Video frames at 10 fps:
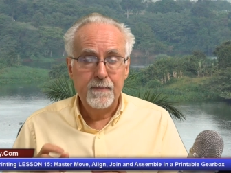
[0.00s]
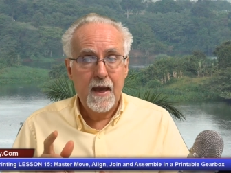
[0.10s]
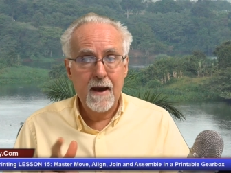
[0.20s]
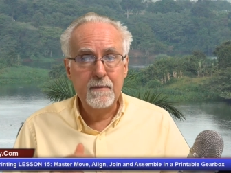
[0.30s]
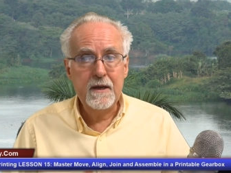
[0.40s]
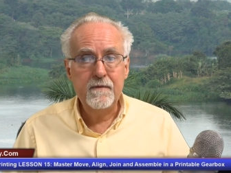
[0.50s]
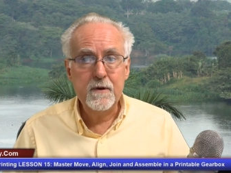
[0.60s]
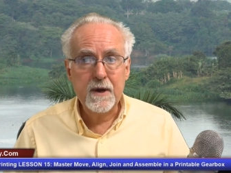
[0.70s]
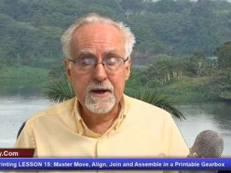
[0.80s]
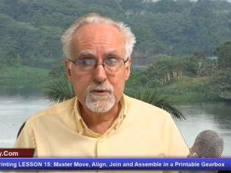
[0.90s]
How many of you
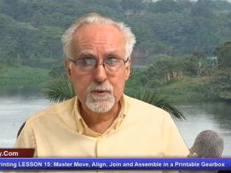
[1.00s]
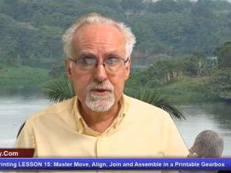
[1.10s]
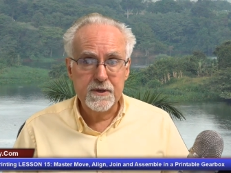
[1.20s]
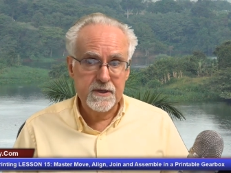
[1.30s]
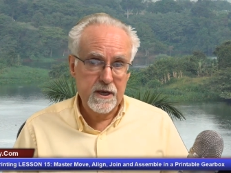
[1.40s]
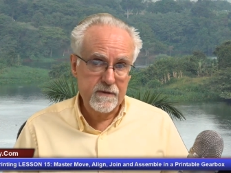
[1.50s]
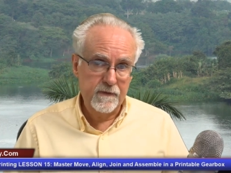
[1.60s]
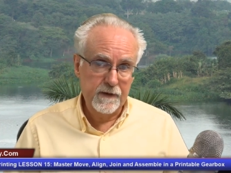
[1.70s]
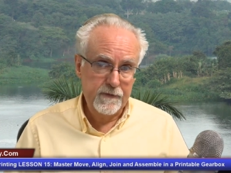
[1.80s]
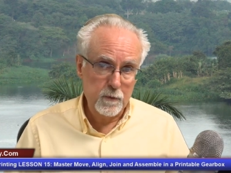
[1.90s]
guys were
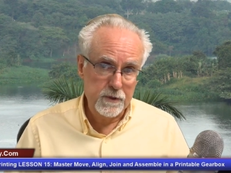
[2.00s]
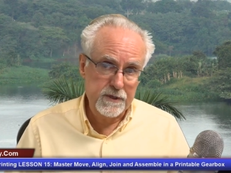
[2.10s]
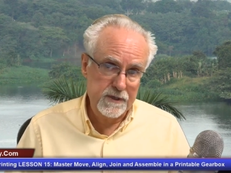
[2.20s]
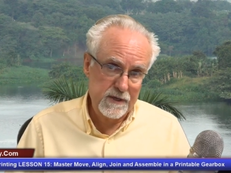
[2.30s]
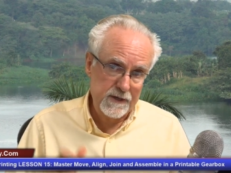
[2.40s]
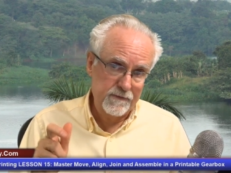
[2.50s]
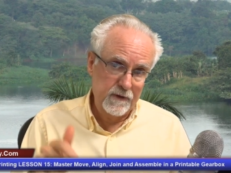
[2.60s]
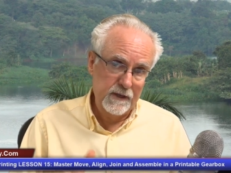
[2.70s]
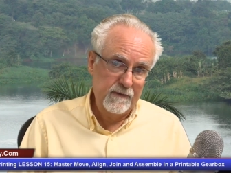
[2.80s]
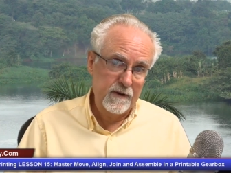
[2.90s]
successful? If you were
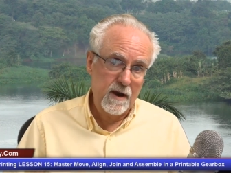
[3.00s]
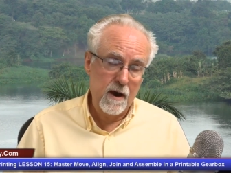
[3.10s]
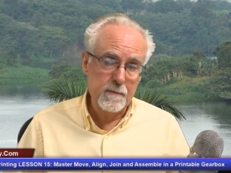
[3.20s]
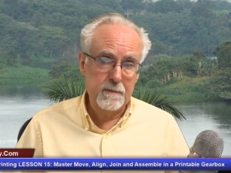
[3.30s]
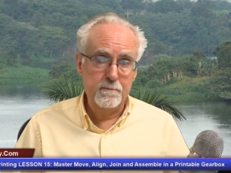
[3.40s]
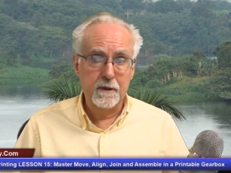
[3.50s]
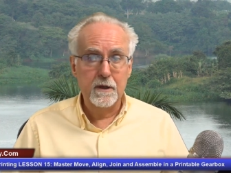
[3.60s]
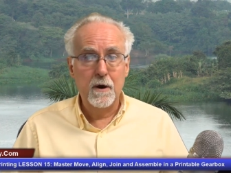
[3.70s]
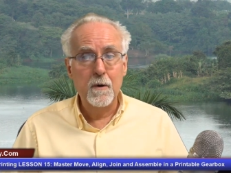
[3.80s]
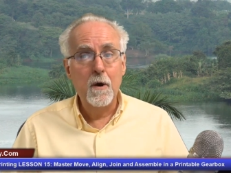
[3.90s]
successful, leave a comment
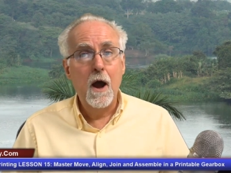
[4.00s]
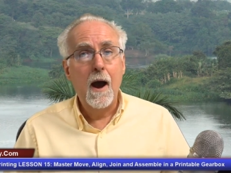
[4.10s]
below.